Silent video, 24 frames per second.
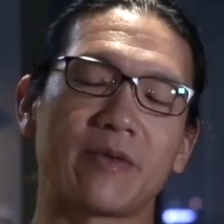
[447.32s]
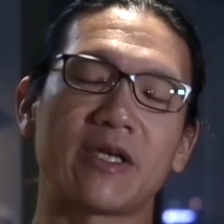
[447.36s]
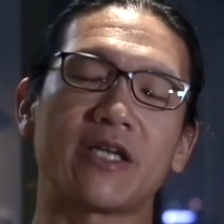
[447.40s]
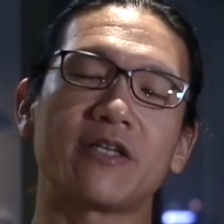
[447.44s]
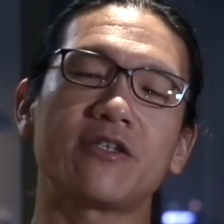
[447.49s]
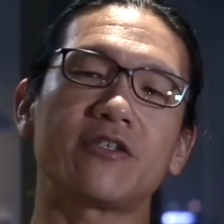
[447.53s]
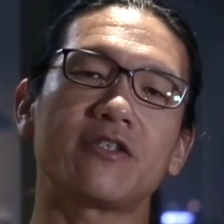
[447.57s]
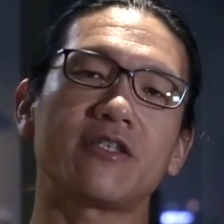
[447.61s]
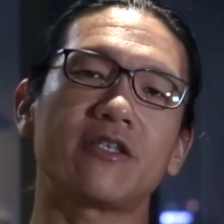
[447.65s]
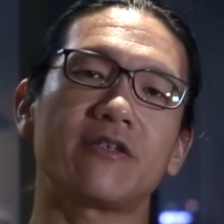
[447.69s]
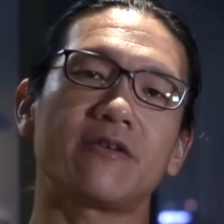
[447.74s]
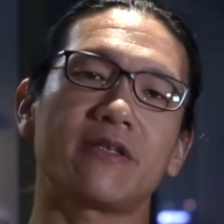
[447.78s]
I mean,
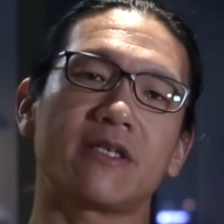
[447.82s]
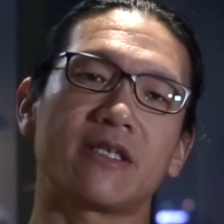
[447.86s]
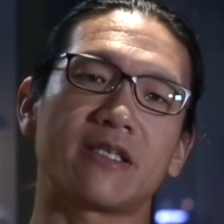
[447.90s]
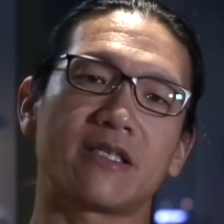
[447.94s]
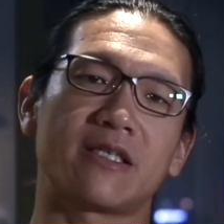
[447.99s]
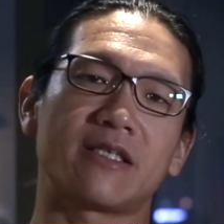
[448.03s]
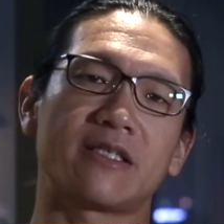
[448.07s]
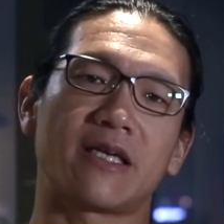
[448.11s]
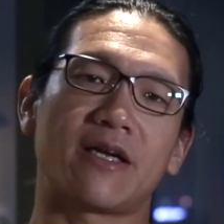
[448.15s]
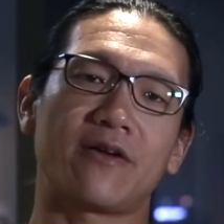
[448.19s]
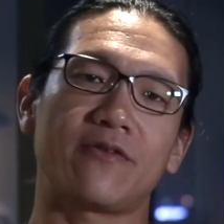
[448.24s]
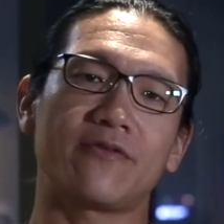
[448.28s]
engineering
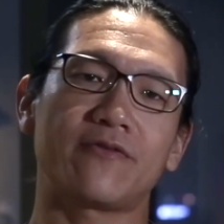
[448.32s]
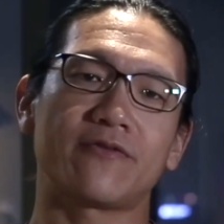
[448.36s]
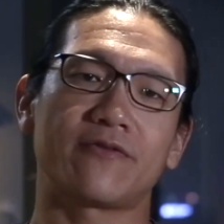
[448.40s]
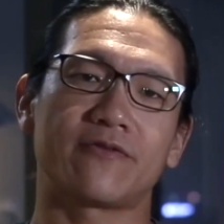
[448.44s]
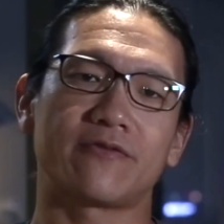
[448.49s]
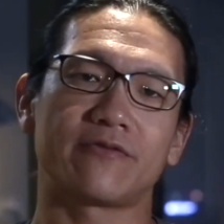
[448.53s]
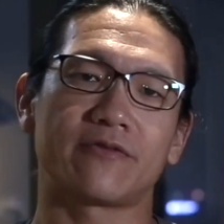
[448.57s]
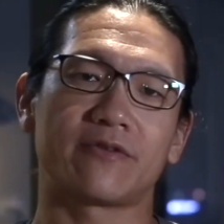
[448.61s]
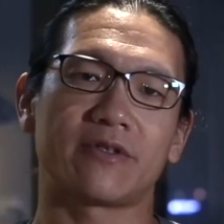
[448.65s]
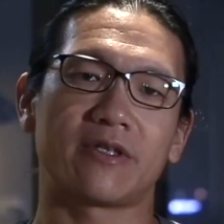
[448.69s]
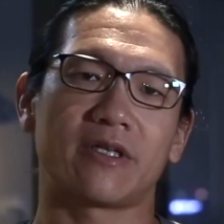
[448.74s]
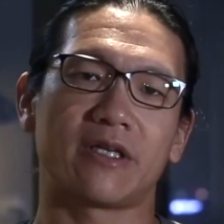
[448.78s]

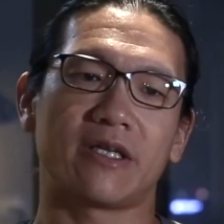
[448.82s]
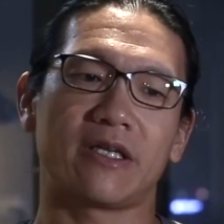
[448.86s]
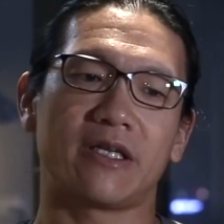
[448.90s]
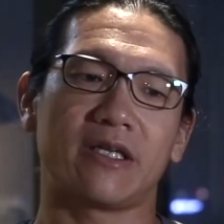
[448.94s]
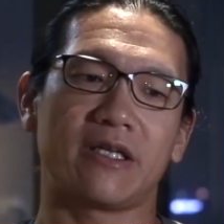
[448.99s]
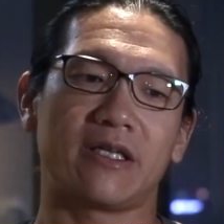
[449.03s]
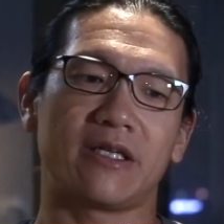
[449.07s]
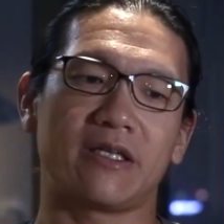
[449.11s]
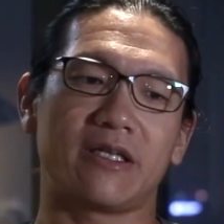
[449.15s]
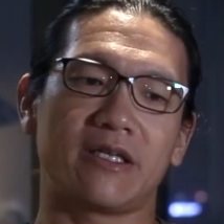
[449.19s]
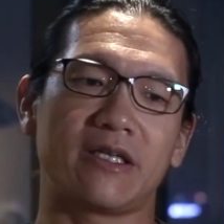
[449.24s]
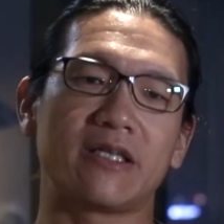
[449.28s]
itself
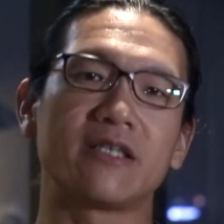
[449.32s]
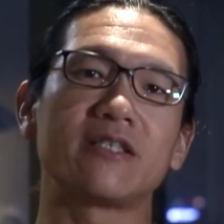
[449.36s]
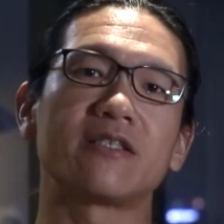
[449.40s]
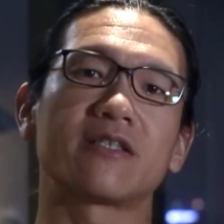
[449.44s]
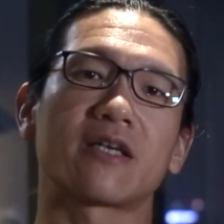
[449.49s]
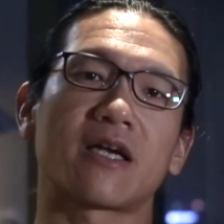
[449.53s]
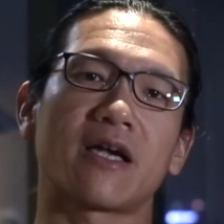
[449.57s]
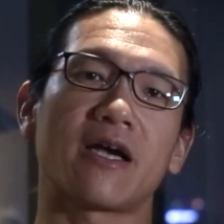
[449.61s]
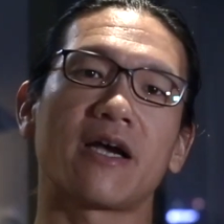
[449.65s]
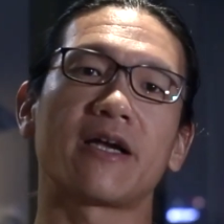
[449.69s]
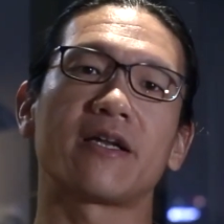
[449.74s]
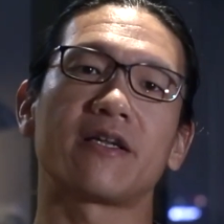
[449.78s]

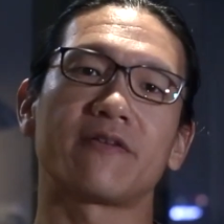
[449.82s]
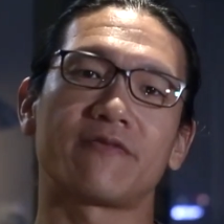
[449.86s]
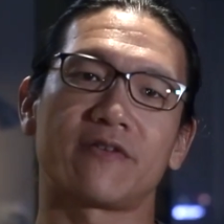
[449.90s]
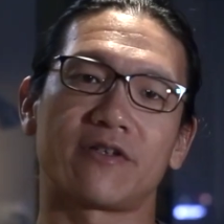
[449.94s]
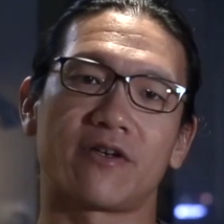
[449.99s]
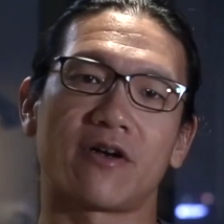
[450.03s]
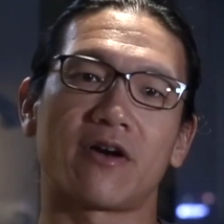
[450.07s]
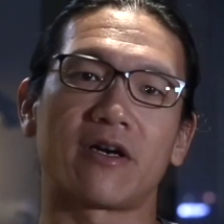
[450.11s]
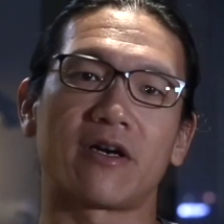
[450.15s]
is kind of an